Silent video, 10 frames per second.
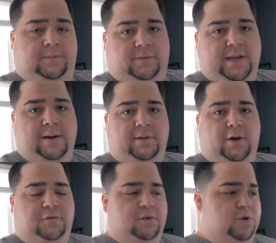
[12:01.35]
down
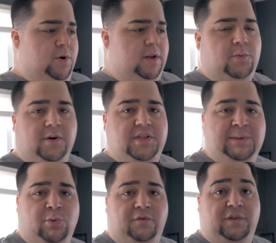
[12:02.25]
below if you enjoyed it. You want to
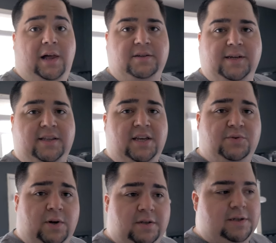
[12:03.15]
see more vlogs like these
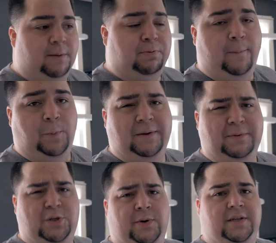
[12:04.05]
ones. I'll probably
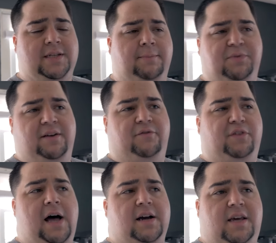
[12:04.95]
be doing something
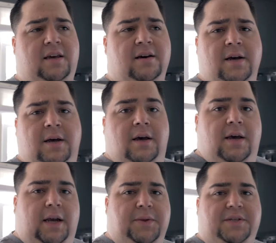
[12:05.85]
vloggy
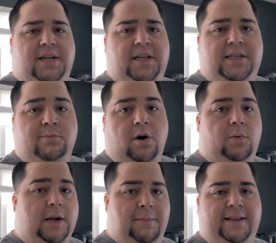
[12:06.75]
in the city tomorrow
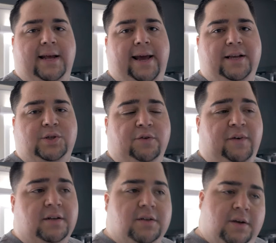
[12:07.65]
when I'm at that Acer
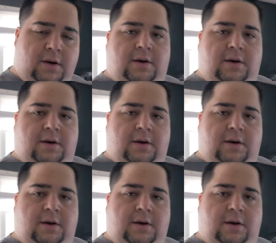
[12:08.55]
event.